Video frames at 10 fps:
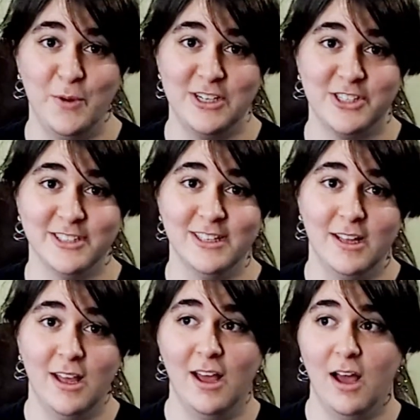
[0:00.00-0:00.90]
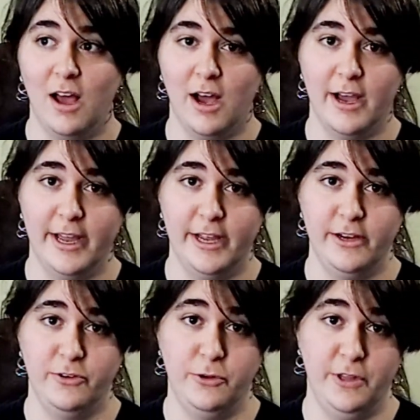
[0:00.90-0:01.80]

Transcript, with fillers: I'm Rachel. I